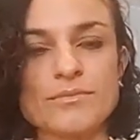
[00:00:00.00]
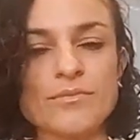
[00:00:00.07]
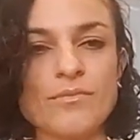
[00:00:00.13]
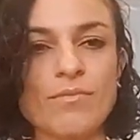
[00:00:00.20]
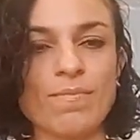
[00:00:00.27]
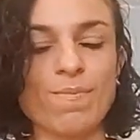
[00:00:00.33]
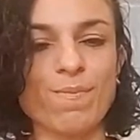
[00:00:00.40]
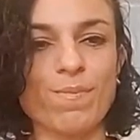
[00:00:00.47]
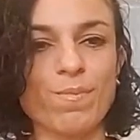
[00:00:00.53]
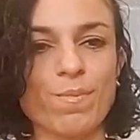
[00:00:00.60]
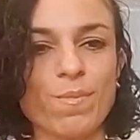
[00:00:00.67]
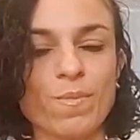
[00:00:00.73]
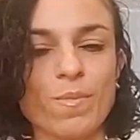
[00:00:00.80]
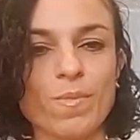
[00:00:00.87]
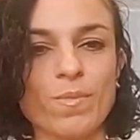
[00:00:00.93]

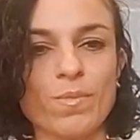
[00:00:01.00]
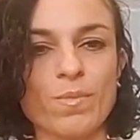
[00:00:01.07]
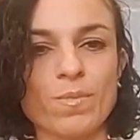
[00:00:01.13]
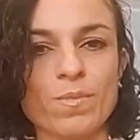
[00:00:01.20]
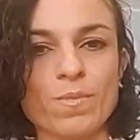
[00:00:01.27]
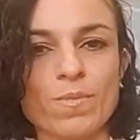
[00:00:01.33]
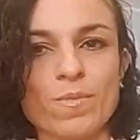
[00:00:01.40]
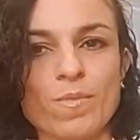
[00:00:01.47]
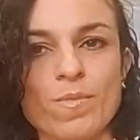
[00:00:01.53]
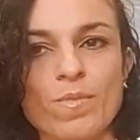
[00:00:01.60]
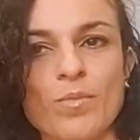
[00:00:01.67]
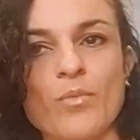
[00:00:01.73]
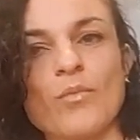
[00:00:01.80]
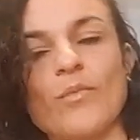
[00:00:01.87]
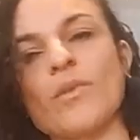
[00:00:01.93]

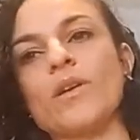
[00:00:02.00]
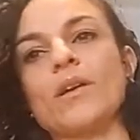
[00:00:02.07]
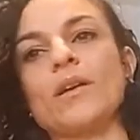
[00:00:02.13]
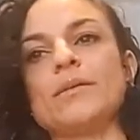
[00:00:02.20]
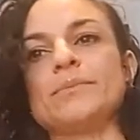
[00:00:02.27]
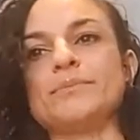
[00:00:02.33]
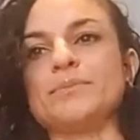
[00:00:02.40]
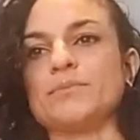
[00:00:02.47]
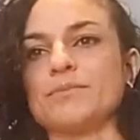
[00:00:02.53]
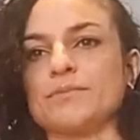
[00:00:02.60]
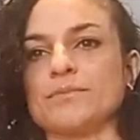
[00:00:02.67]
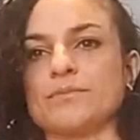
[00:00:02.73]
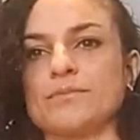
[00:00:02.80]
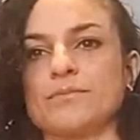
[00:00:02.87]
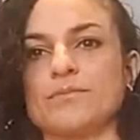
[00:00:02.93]

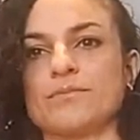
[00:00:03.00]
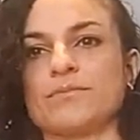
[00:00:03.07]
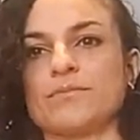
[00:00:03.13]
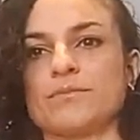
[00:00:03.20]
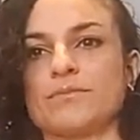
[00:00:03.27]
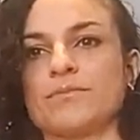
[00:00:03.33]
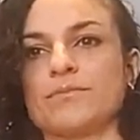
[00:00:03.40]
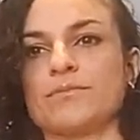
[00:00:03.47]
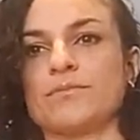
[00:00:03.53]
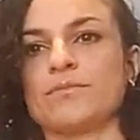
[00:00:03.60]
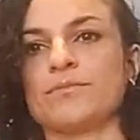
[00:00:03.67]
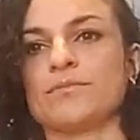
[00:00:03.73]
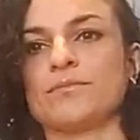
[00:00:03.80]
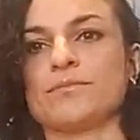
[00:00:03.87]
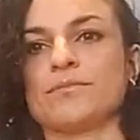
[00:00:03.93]

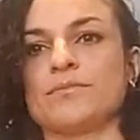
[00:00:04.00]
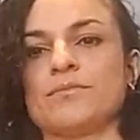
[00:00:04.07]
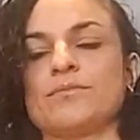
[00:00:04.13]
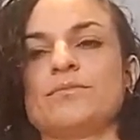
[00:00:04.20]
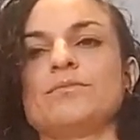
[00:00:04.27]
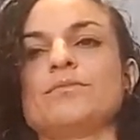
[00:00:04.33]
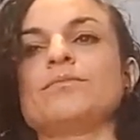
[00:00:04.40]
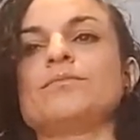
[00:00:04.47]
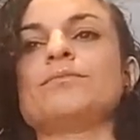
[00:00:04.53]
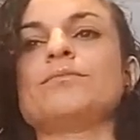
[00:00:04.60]
This person isn't speaking.